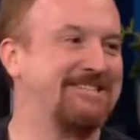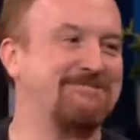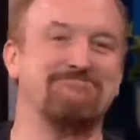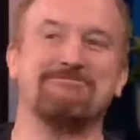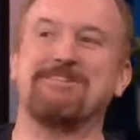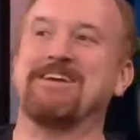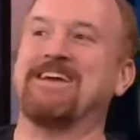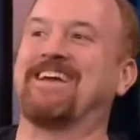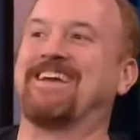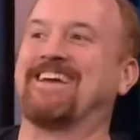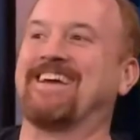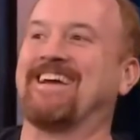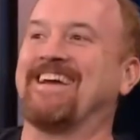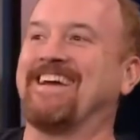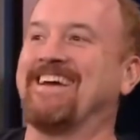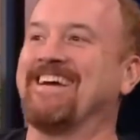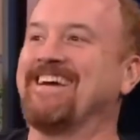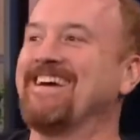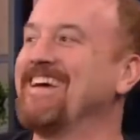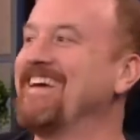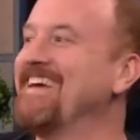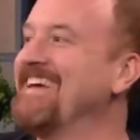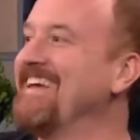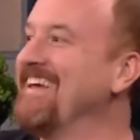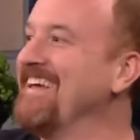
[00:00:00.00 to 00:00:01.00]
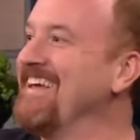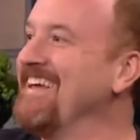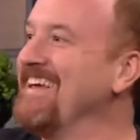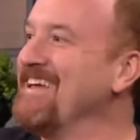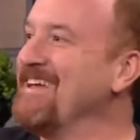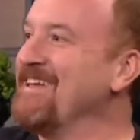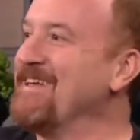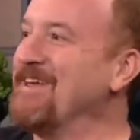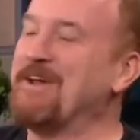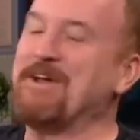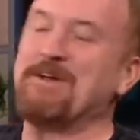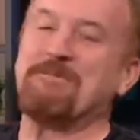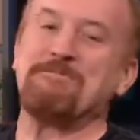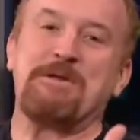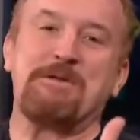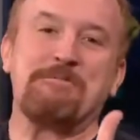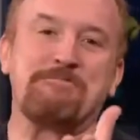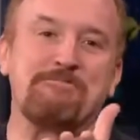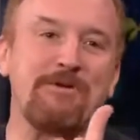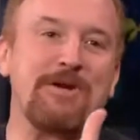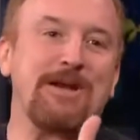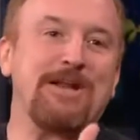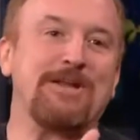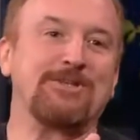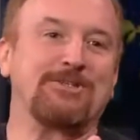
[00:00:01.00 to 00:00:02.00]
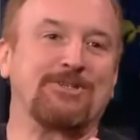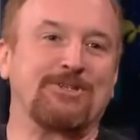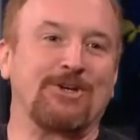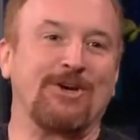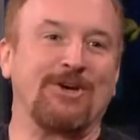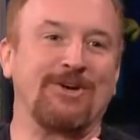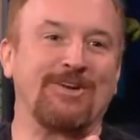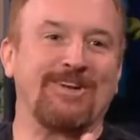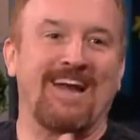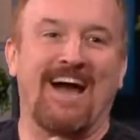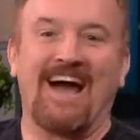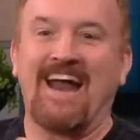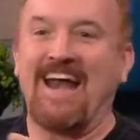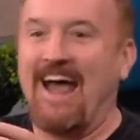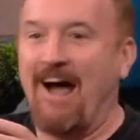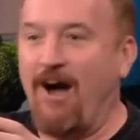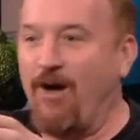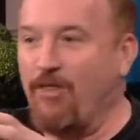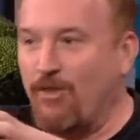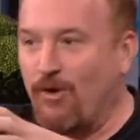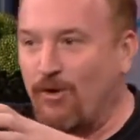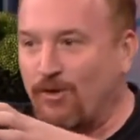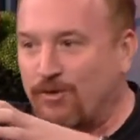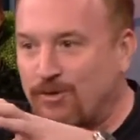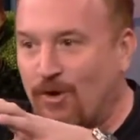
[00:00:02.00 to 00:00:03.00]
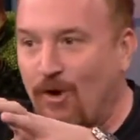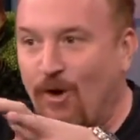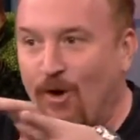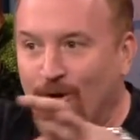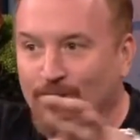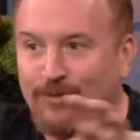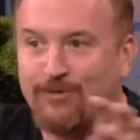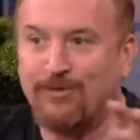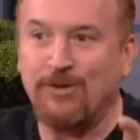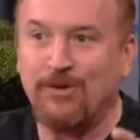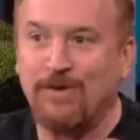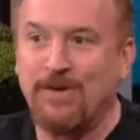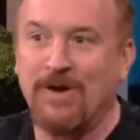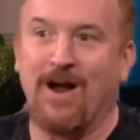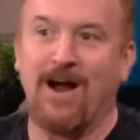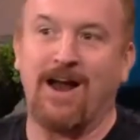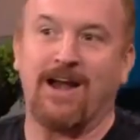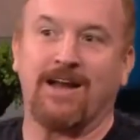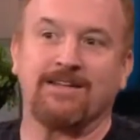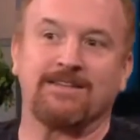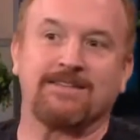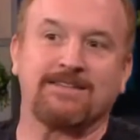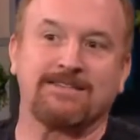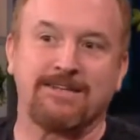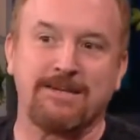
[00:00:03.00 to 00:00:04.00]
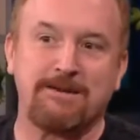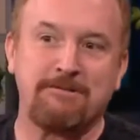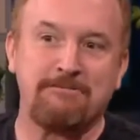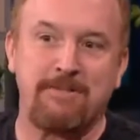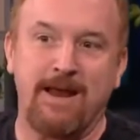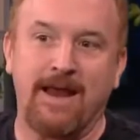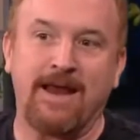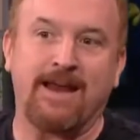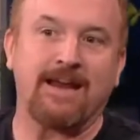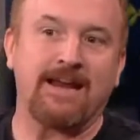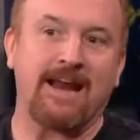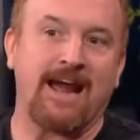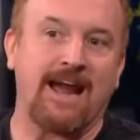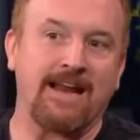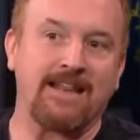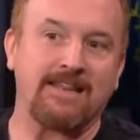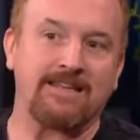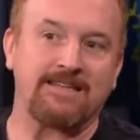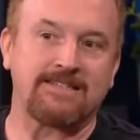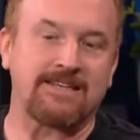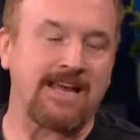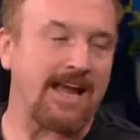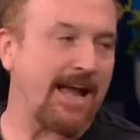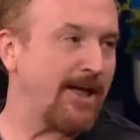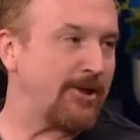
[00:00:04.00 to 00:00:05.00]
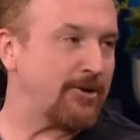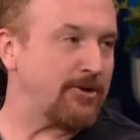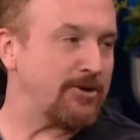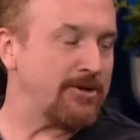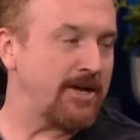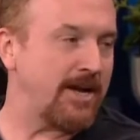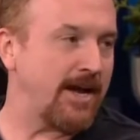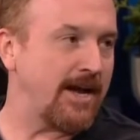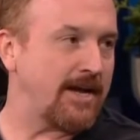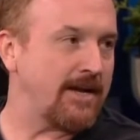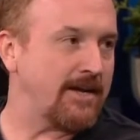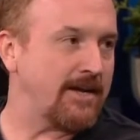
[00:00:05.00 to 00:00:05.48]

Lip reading: speaking. You can be pretty sure not those whole viewing audience is going to make it out of this calendar day.